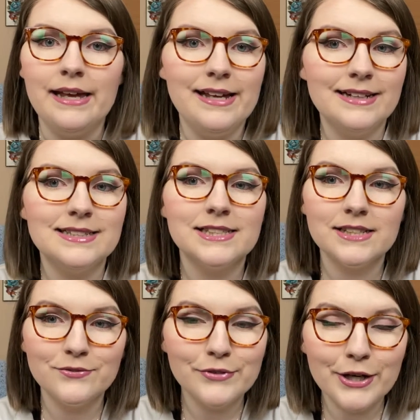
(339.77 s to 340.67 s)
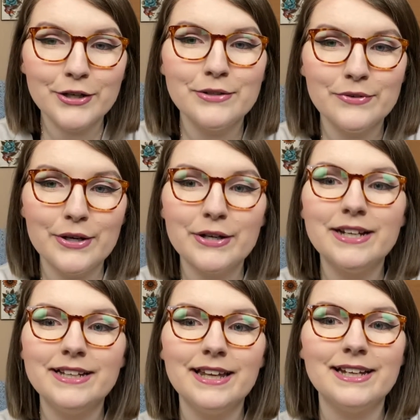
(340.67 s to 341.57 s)
It's very,
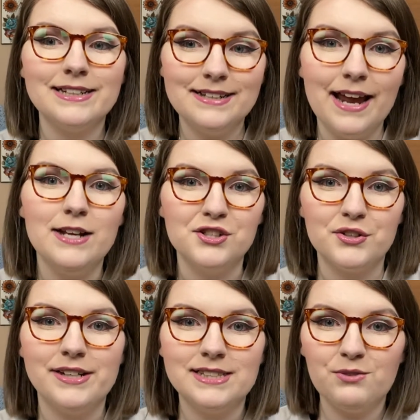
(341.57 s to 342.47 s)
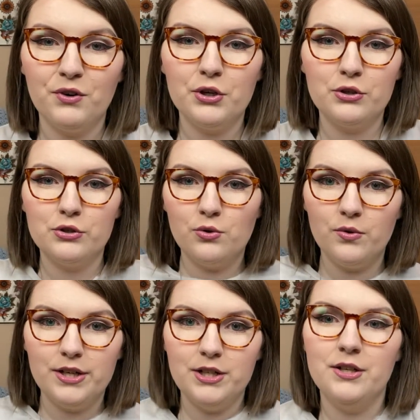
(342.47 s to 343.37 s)
very like dangerous for your
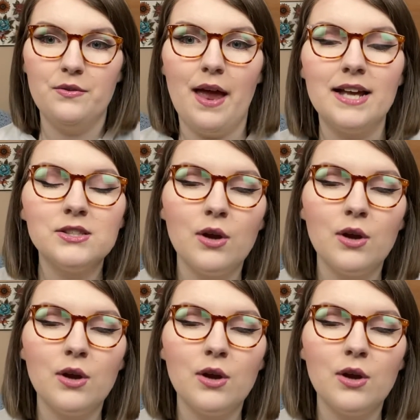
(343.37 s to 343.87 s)
jewelry to do that.